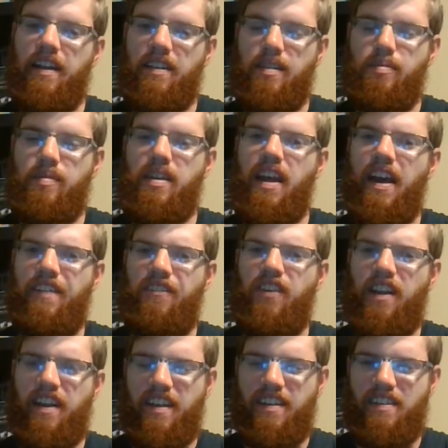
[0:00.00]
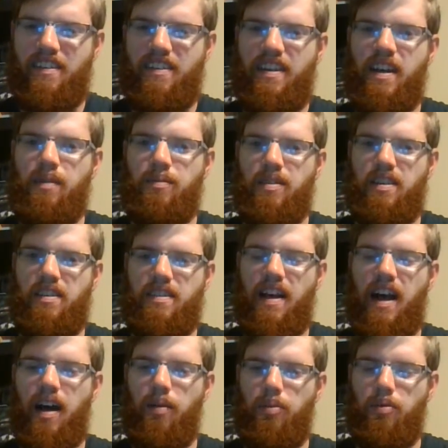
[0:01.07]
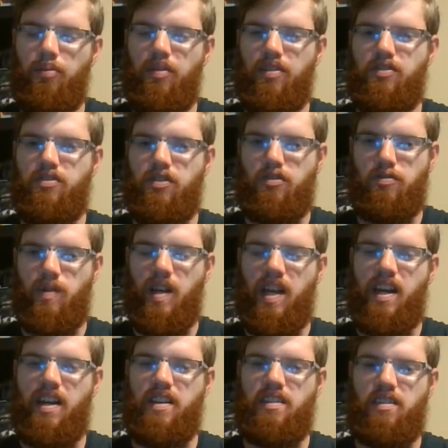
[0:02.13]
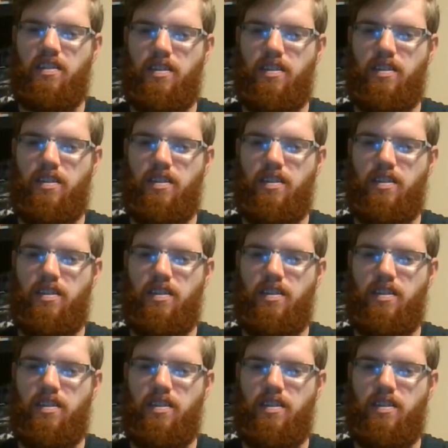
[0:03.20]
To me, I feel like his intent with this album was to create